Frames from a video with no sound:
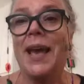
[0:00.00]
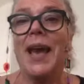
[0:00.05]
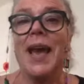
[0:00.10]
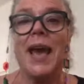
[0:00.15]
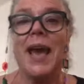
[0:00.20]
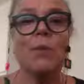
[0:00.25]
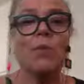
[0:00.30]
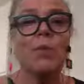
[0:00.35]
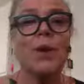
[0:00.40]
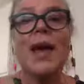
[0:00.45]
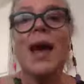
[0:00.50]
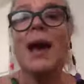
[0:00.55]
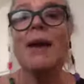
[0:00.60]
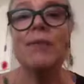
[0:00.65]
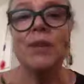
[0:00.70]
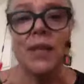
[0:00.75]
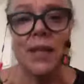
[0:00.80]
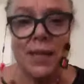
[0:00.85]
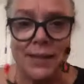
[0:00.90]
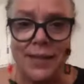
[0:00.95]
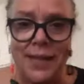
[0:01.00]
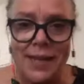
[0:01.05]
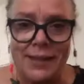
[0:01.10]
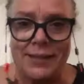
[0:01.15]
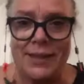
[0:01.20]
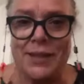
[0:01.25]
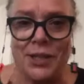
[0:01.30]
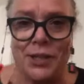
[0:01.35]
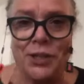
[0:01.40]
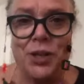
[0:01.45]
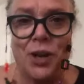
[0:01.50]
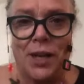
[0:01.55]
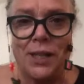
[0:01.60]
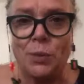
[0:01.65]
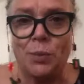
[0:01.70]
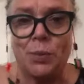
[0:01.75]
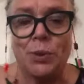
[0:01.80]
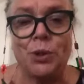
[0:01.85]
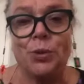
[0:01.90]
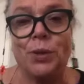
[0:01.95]
And we haven't connected the dots
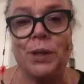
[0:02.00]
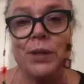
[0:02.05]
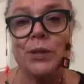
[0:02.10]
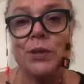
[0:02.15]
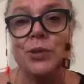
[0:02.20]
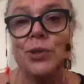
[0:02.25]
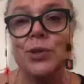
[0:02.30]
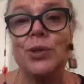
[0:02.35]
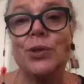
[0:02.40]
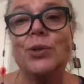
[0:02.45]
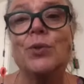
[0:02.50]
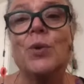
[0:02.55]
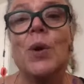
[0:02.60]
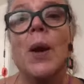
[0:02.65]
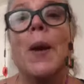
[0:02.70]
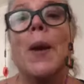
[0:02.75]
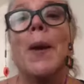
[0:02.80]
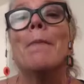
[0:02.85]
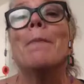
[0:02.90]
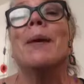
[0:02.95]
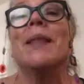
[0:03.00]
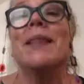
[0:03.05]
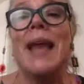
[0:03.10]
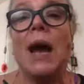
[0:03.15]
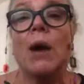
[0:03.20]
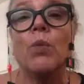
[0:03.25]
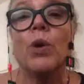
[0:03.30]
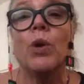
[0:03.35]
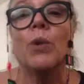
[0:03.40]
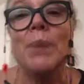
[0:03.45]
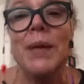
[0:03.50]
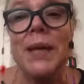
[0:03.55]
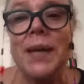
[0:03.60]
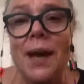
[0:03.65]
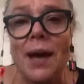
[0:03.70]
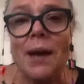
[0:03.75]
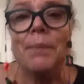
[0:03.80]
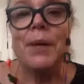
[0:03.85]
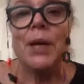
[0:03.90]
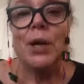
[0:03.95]
between the two, but that will
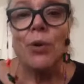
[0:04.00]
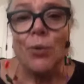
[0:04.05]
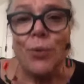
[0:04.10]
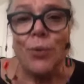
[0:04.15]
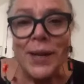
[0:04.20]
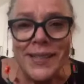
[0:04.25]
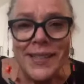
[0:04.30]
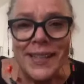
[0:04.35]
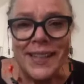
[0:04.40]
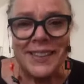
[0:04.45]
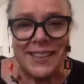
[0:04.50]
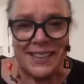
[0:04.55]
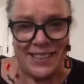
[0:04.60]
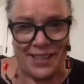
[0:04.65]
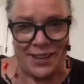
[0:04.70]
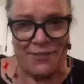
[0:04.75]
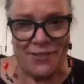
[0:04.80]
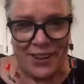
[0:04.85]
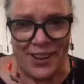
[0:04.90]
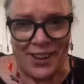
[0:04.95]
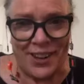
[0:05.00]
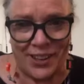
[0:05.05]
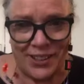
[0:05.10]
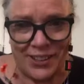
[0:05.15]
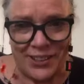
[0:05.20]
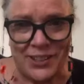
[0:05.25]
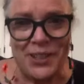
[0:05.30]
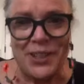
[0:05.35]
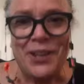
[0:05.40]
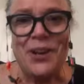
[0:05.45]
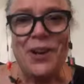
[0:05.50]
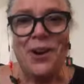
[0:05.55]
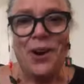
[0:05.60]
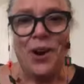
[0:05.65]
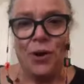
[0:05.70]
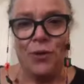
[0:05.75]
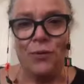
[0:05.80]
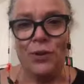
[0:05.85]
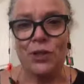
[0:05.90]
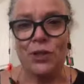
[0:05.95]
become increasingly difficult
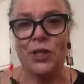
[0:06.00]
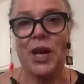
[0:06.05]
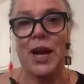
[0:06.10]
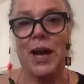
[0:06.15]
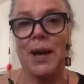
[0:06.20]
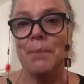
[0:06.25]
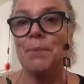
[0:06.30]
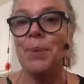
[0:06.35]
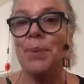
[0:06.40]
over time.